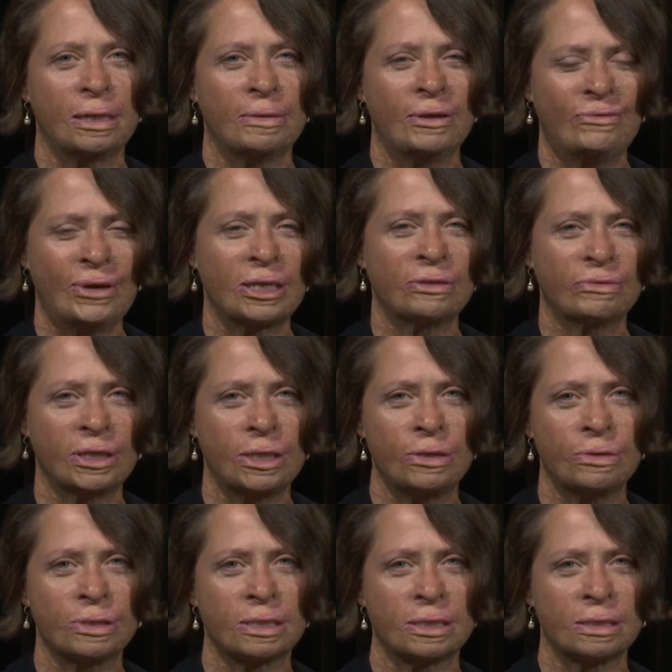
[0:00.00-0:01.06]
effectively
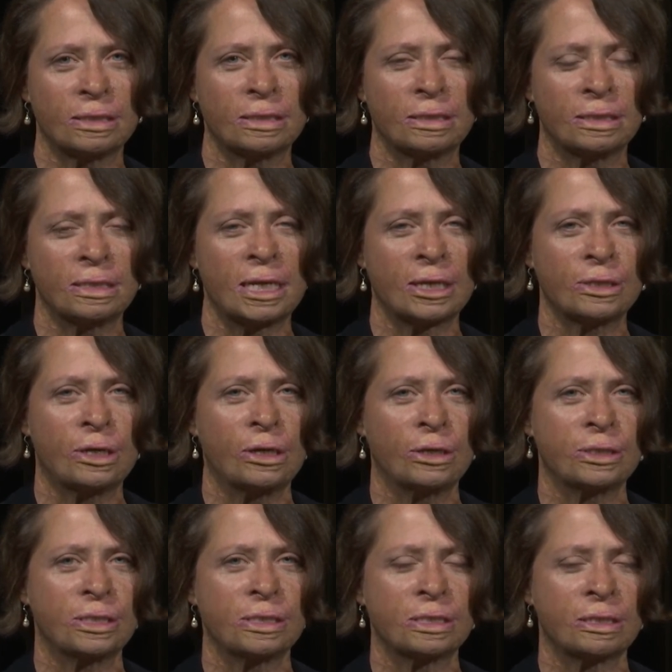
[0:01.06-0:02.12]
use the
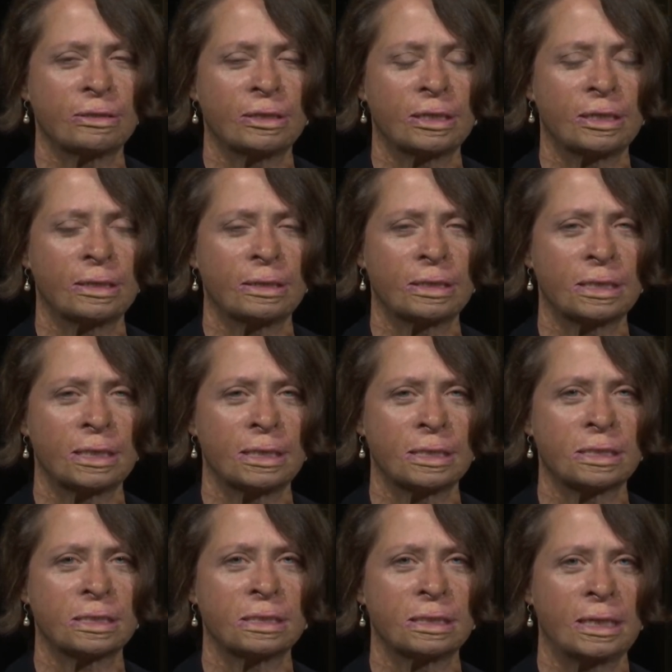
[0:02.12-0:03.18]
technology so that it
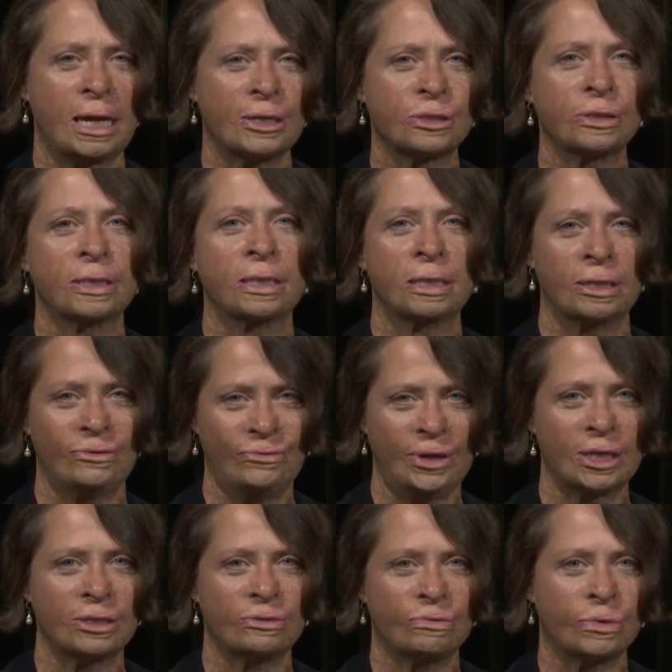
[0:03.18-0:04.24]
is actually an
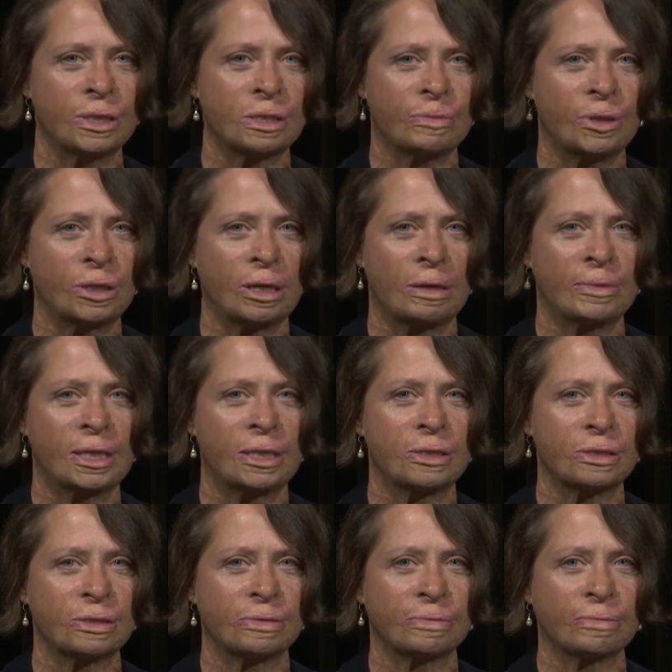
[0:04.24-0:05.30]
effective reasonable
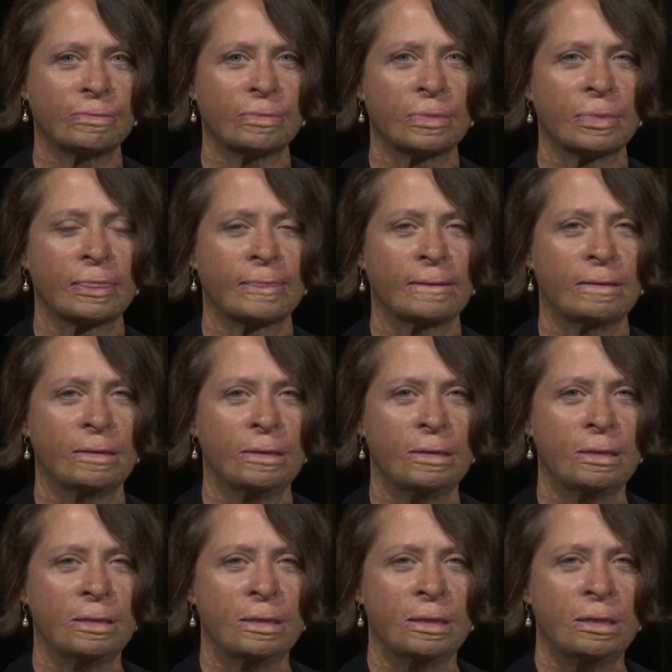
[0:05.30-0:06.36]
accommodation.
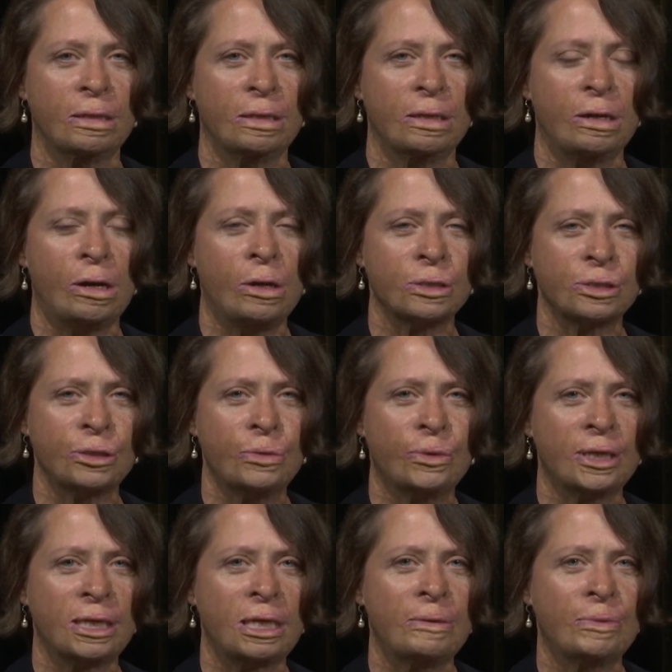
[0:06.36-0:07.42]
Also, you
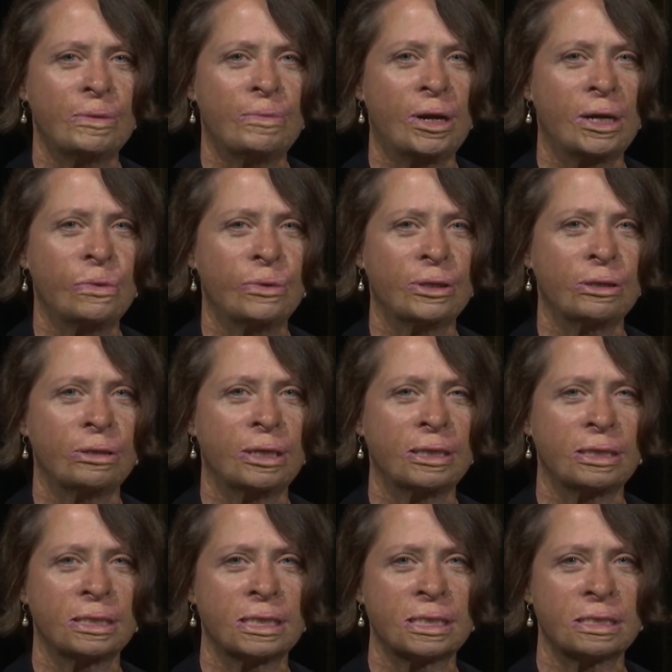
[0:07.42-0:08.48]
want to keep in mind whether or
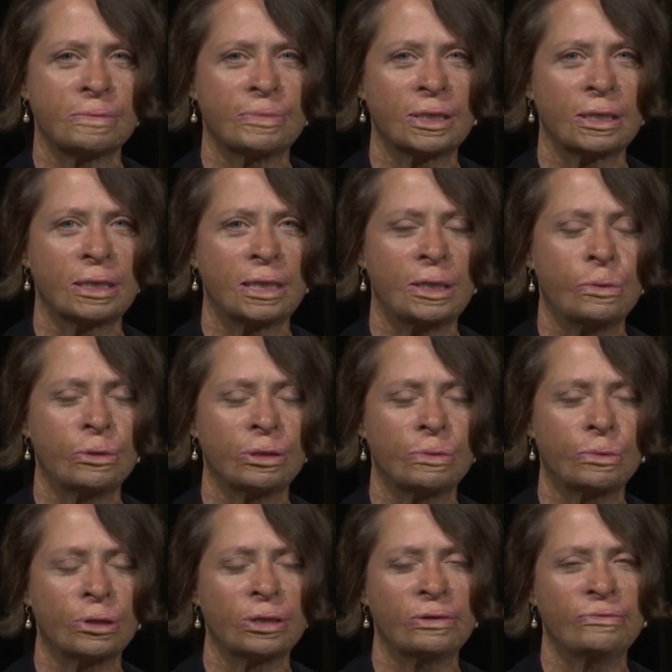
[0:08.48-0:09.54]
not the disability or the
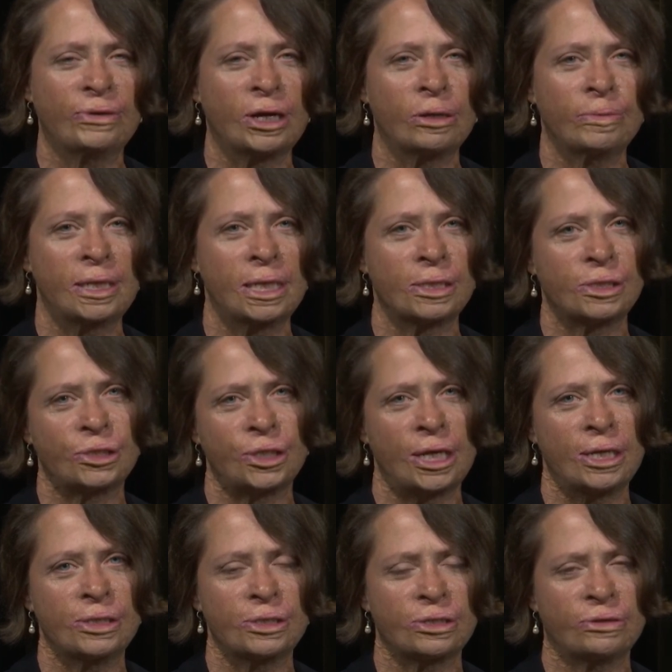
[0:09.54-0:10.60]
work environment has
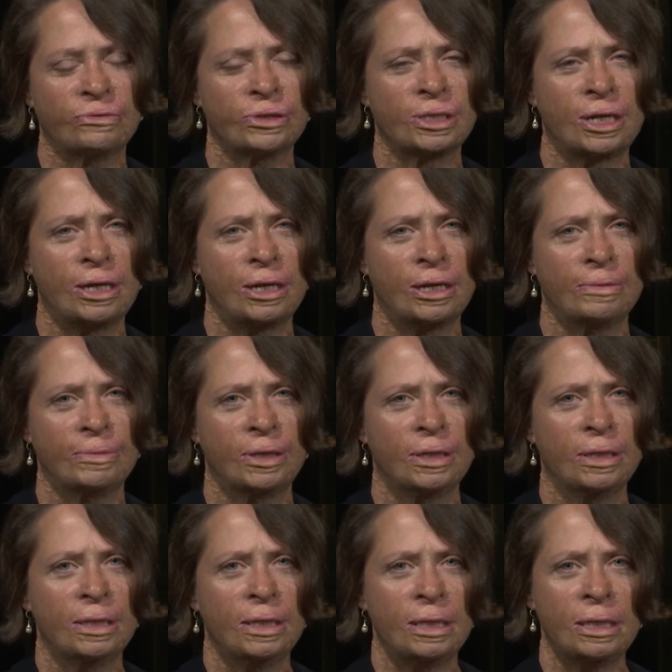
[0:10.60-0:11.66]
changed over time.
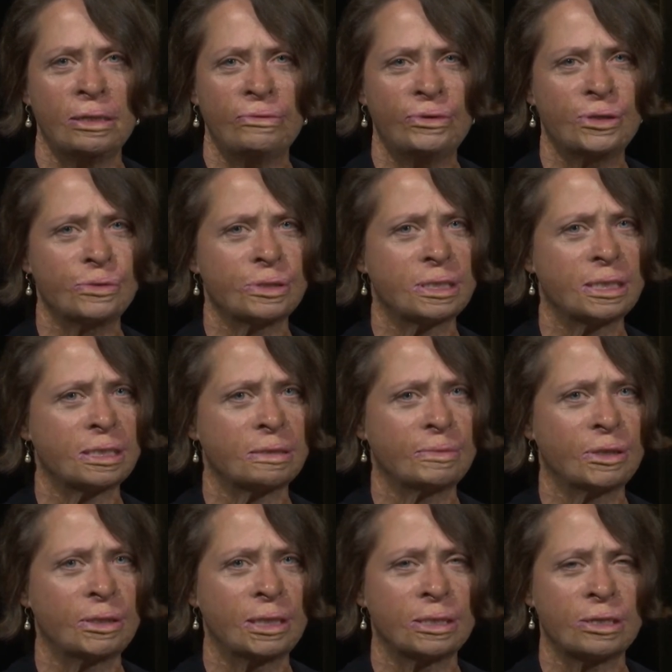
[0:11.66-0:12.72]
Individuals'
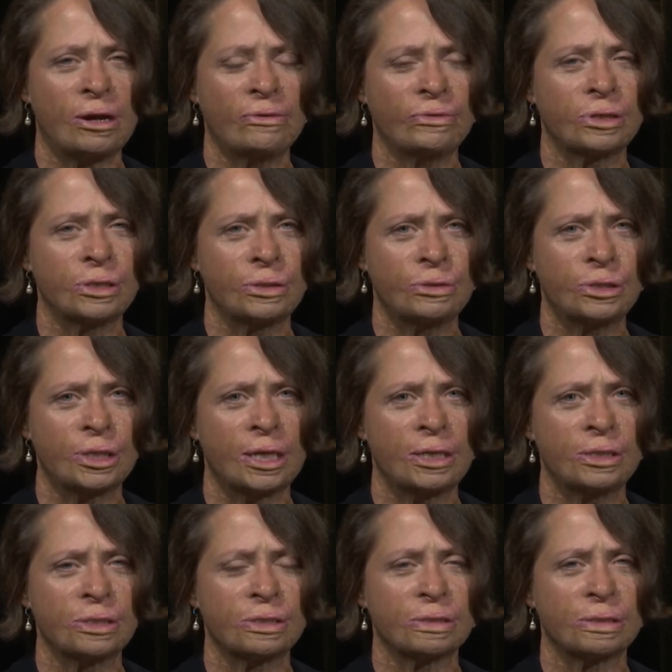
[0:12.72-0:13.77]
disabilities often do
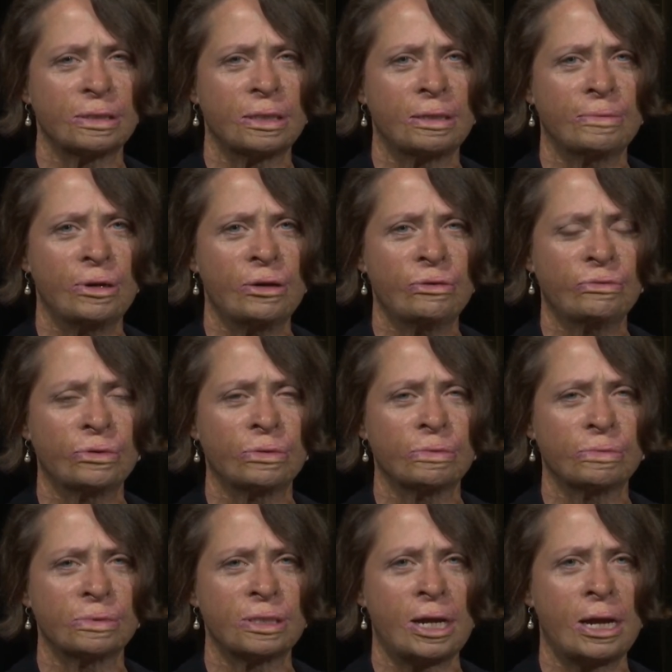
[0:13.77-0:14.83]
change over
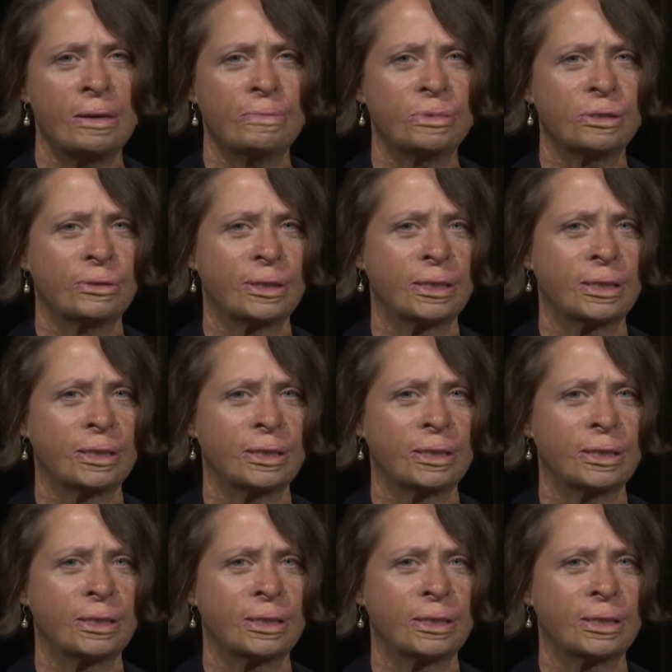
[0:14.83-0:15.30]
time